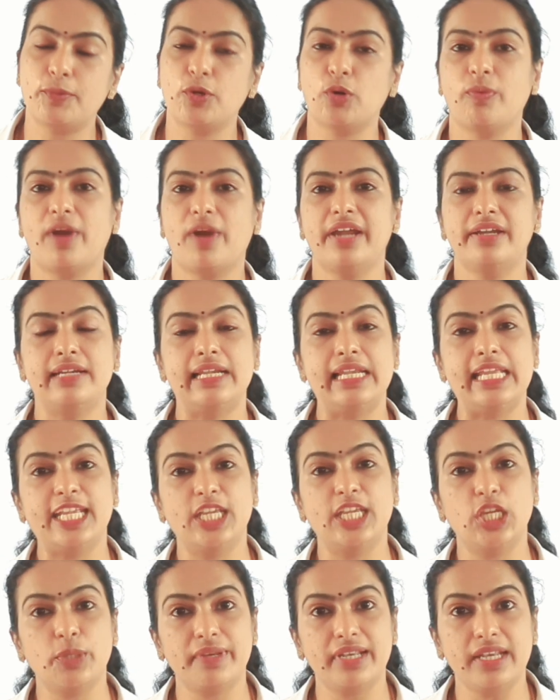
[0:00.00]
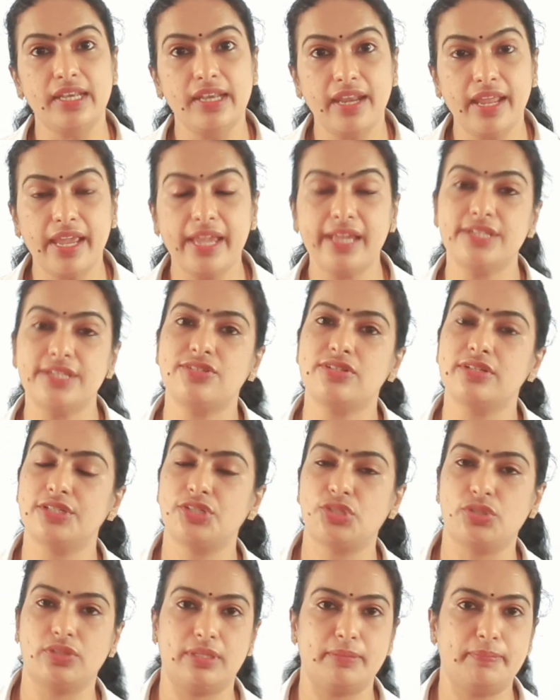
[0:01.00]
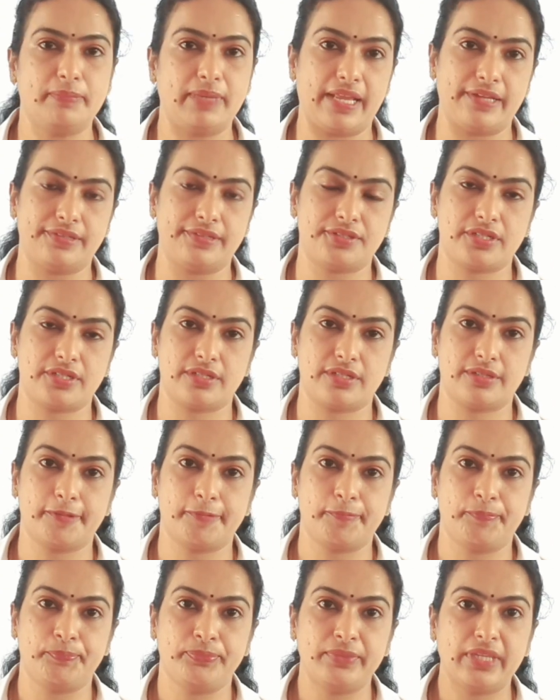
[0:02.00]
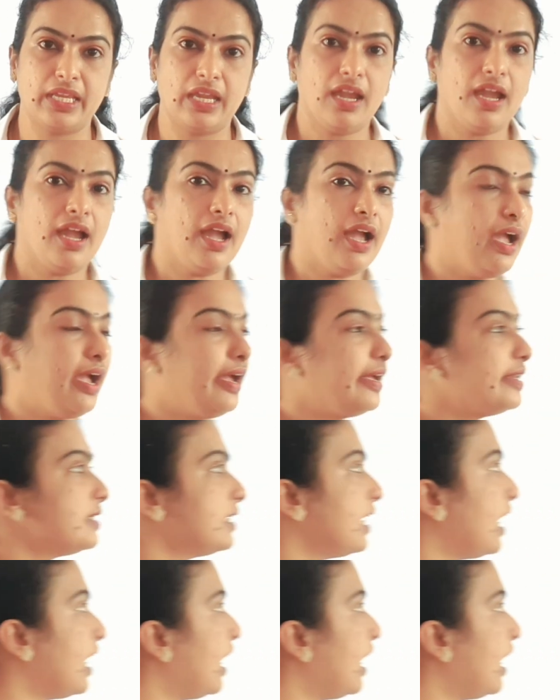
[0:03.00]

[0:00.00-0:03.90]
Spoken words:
provides liquid nature to the blood. And